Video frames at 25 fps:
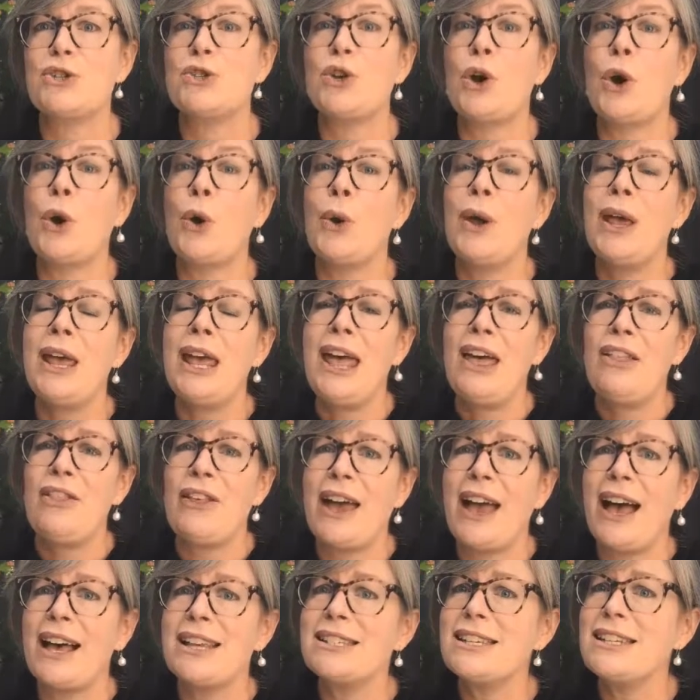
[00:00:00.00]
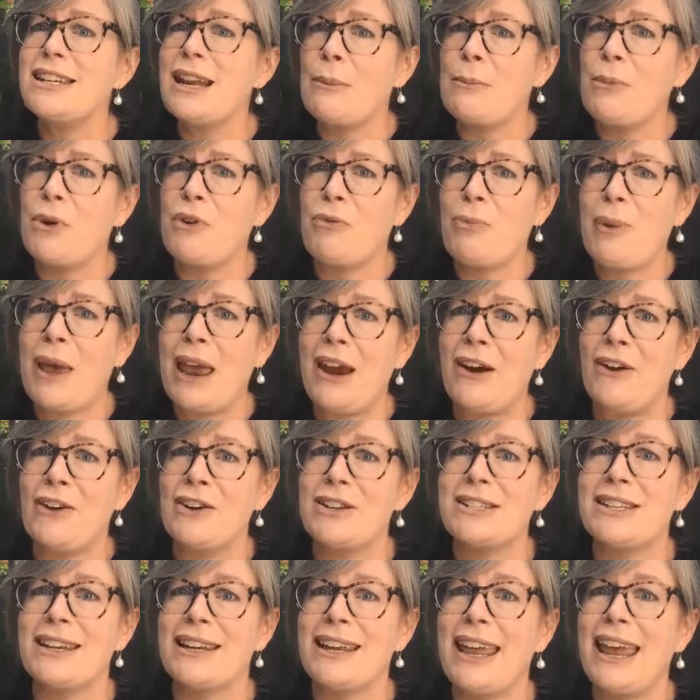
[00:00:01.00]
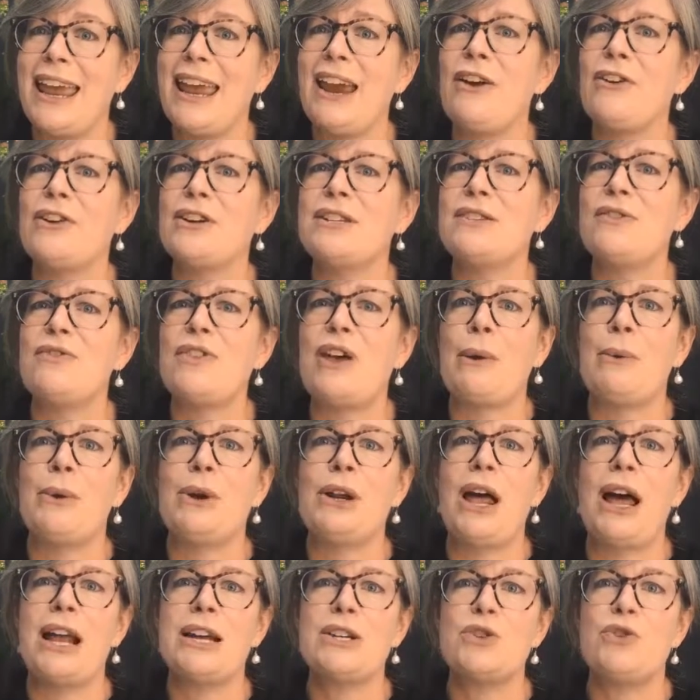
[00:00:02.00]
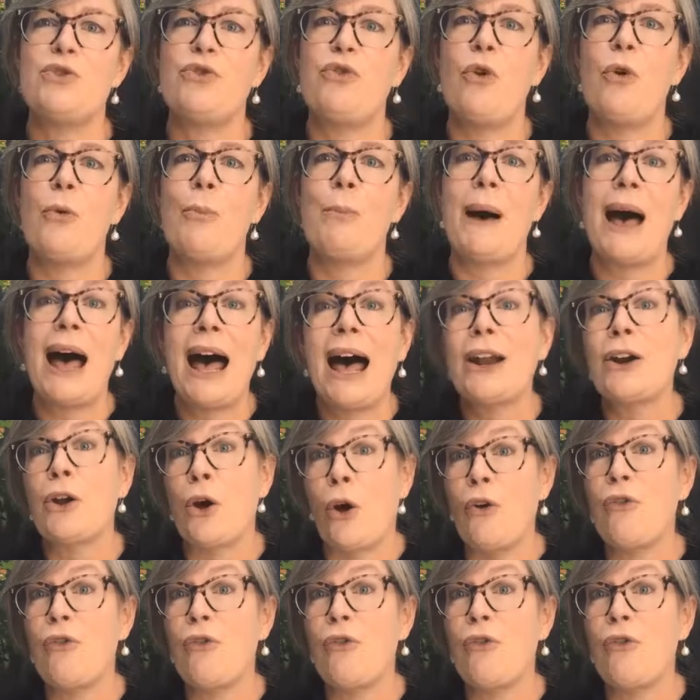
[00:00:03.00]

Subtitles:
So they asked a number of parents and carers if they would like to form part